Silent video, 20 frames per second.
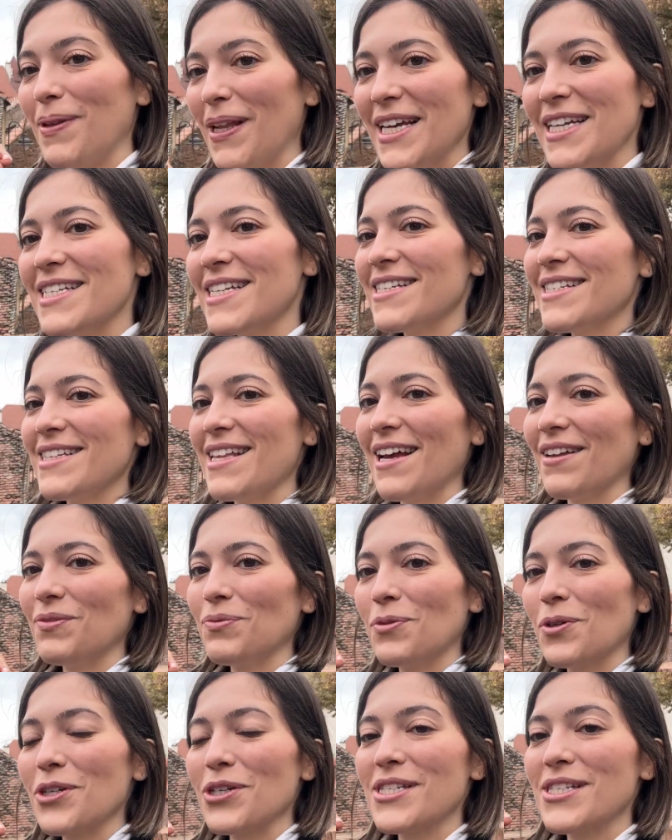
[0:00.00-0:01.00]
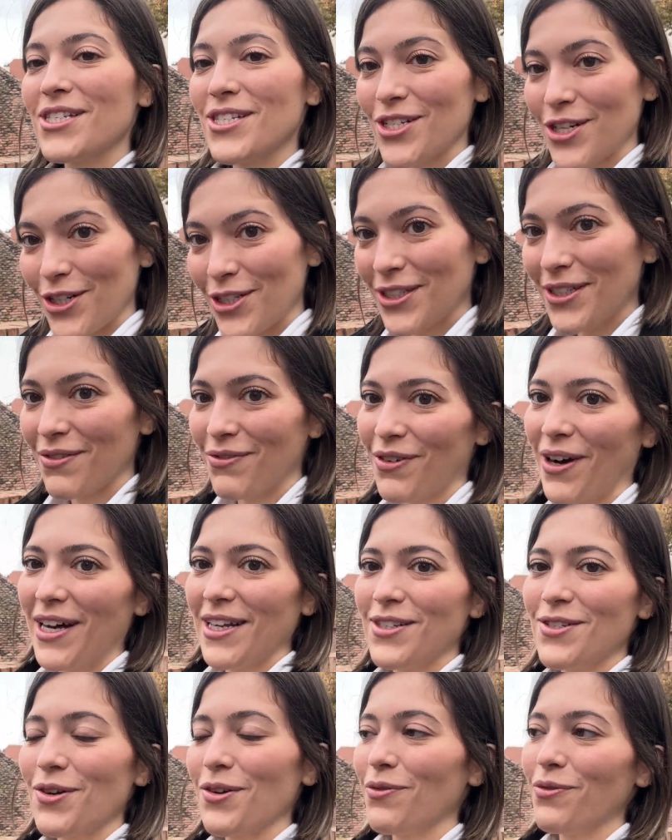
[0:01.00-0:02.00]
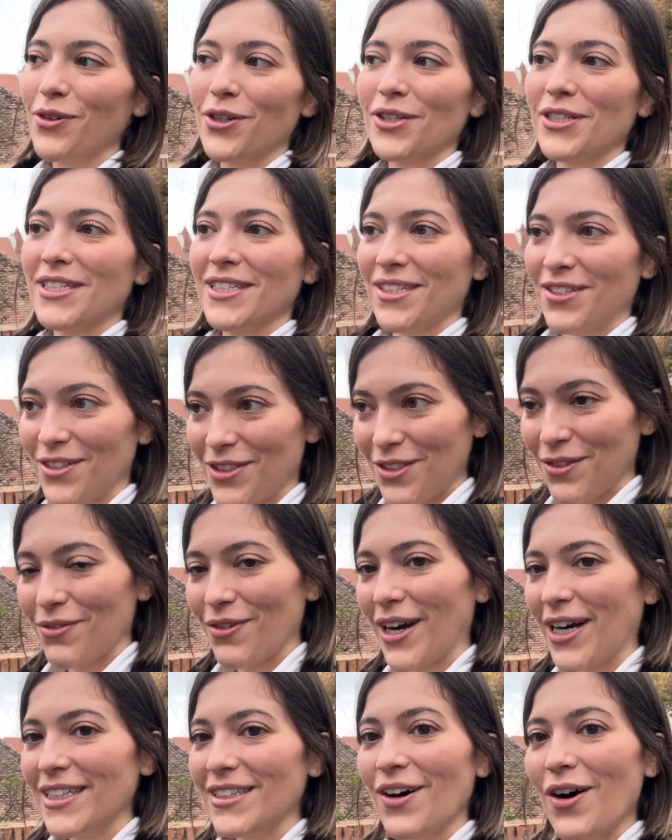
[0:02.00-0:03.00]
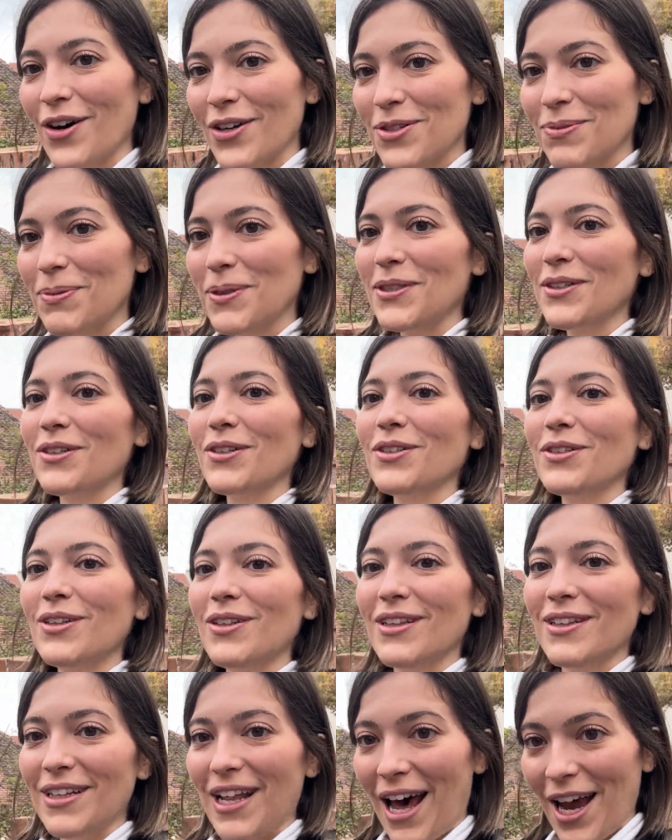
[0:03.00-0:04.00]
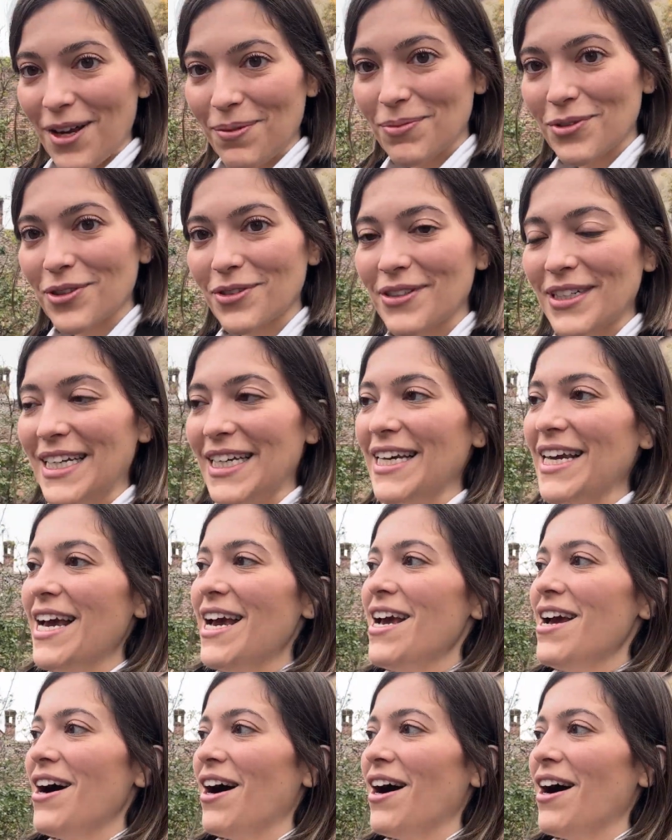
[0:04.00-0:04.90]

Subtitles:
places that were certified. So first certified hospital, library,